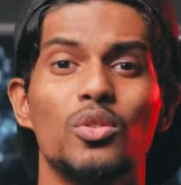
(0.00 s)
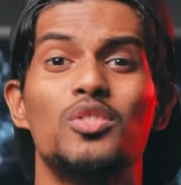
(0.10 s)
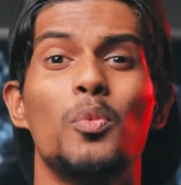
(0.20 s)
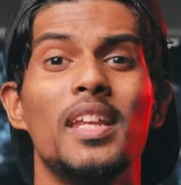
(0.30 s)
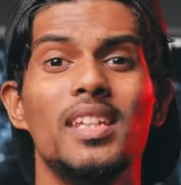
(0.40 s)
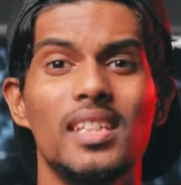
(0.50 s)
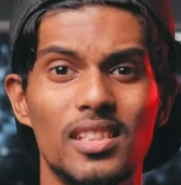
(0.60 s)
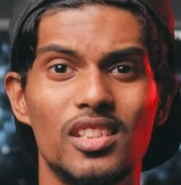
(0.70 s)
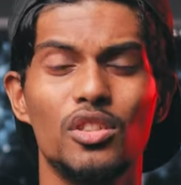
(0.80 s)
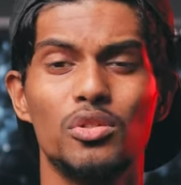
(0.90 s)
So it's very
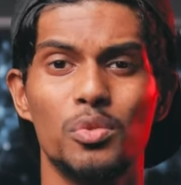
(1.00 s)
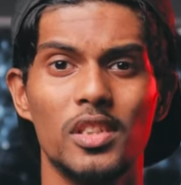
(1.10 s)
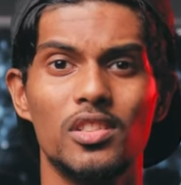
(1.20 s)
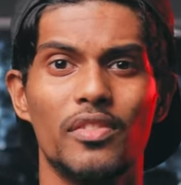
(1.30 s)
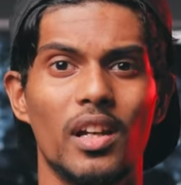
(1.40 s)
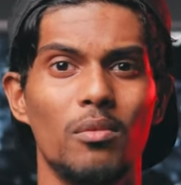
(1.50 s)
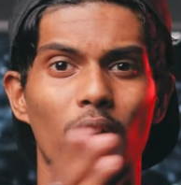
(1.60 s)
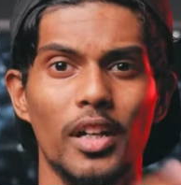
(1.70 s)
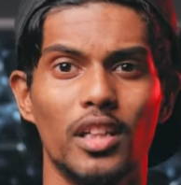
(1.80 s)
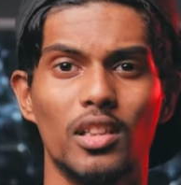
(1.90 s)
easy to switch from
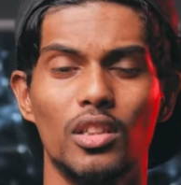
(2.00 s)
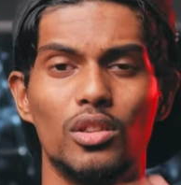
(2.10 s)
vertical